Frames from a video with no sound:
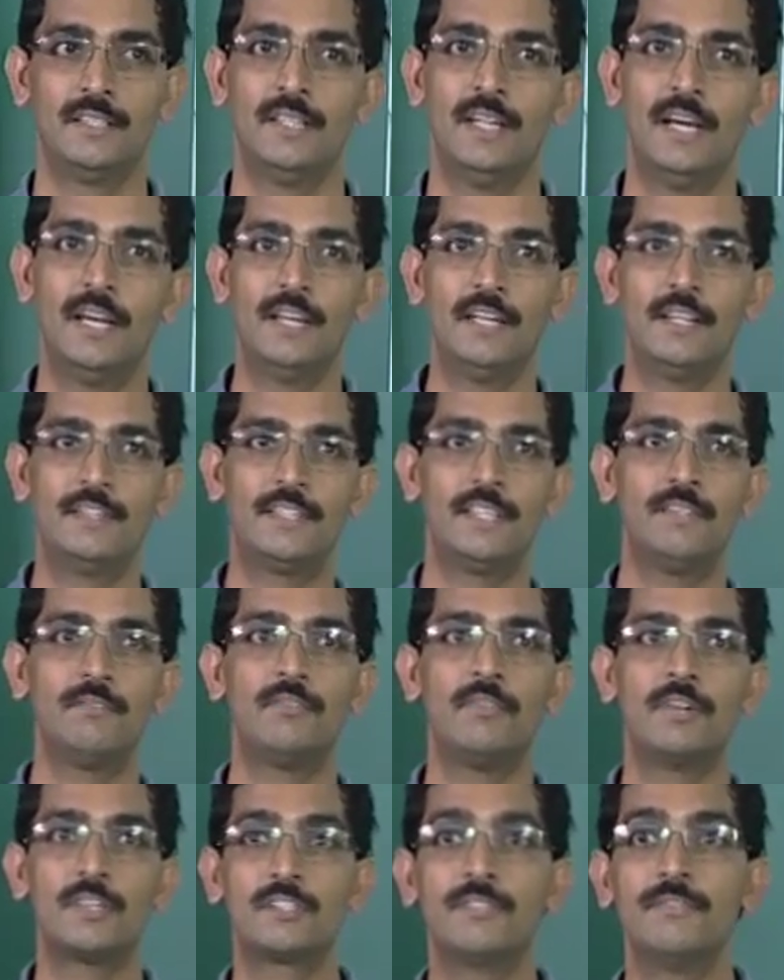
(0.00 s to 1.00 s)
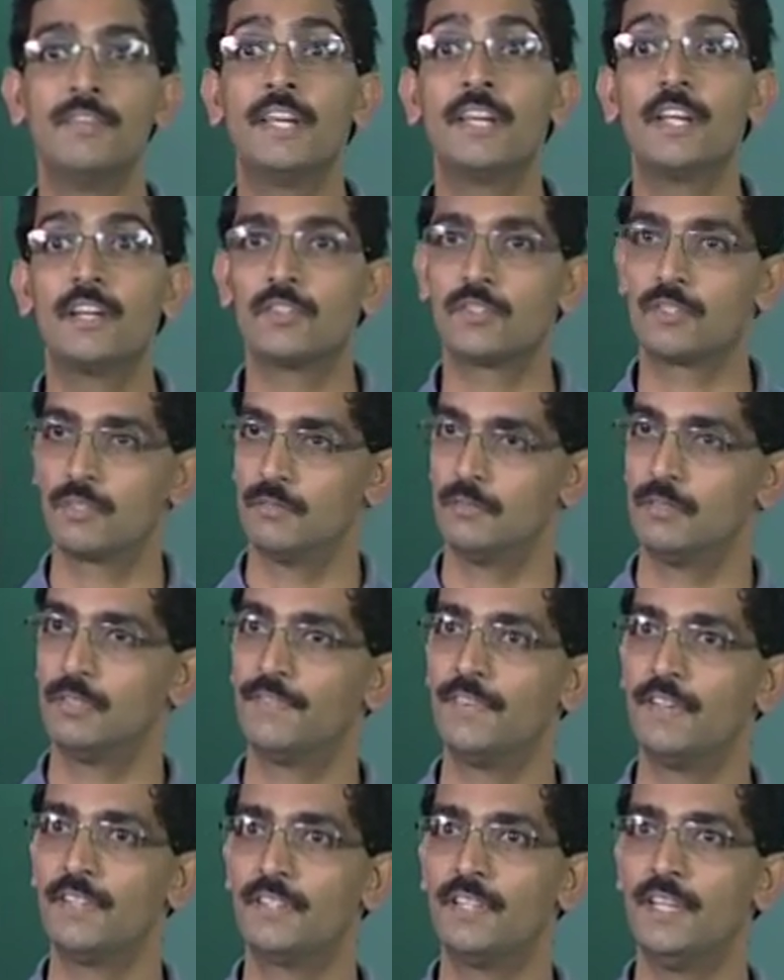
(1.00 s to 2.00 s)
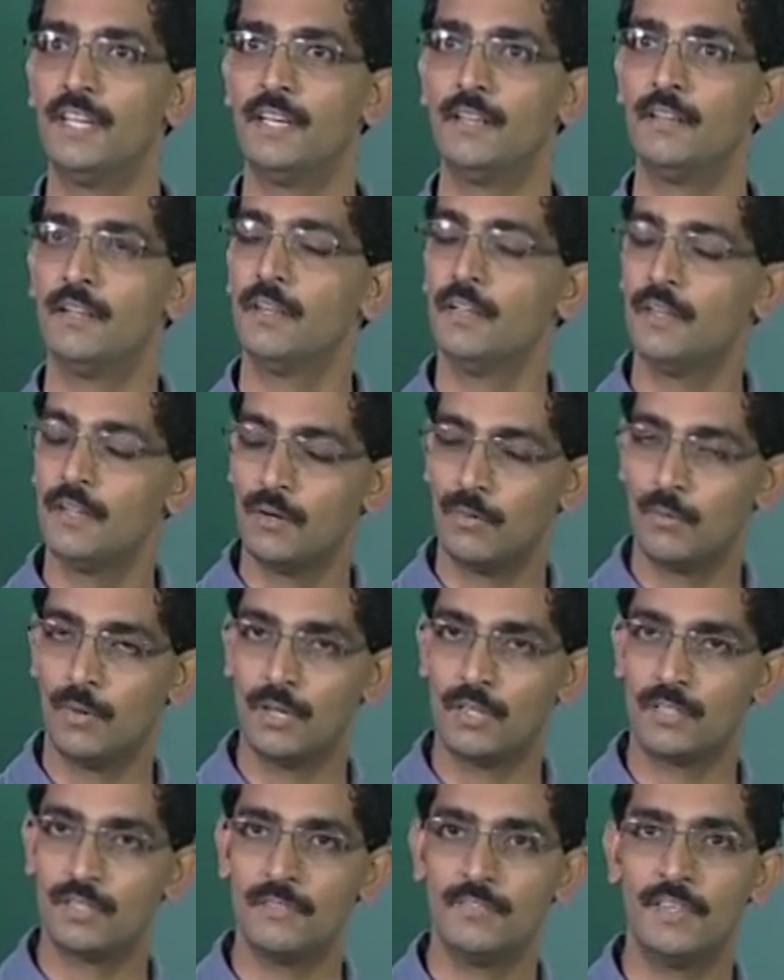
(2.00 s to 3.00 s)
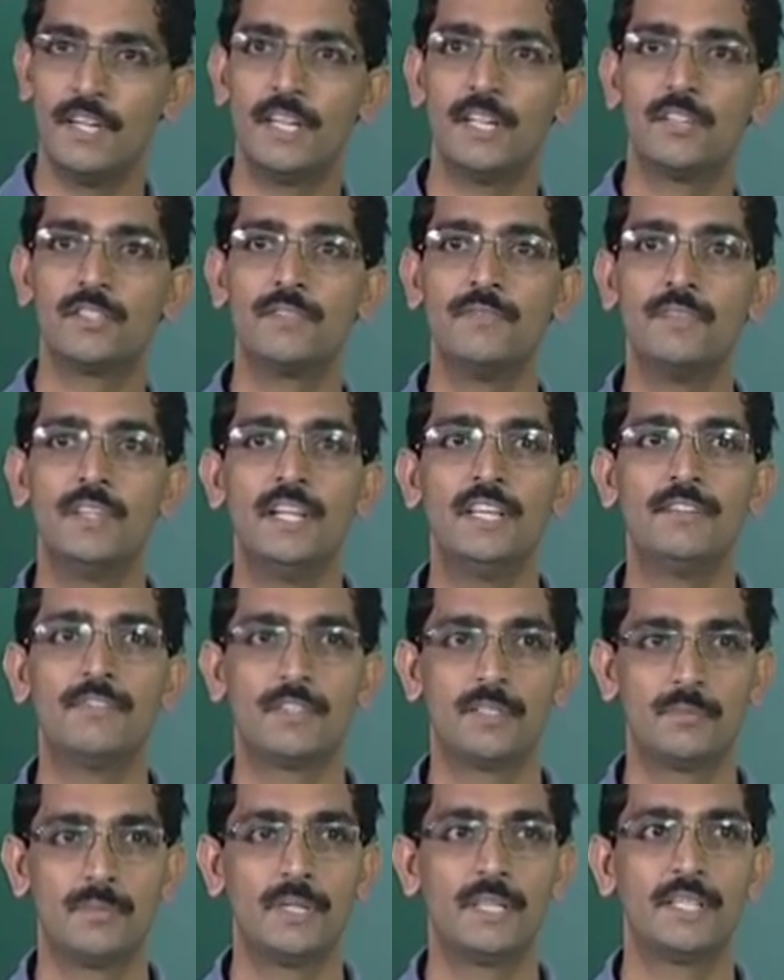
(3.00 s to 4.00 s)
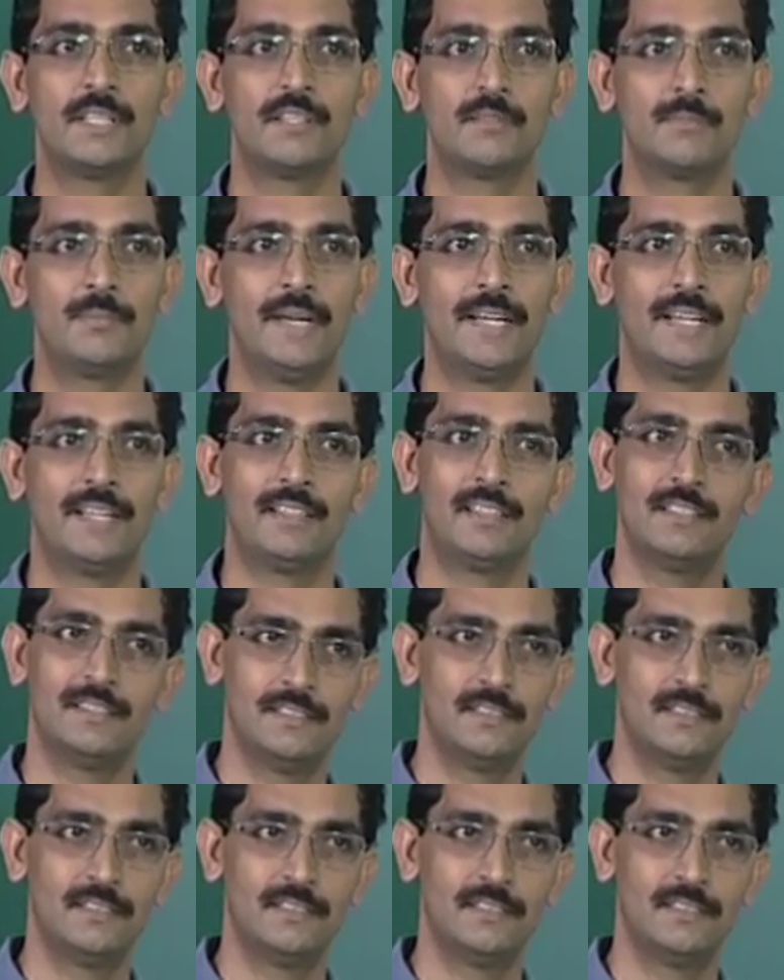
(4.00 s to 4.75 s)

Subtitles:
And let us say what is the variance, if I say what is the variance of delay for a particular packet,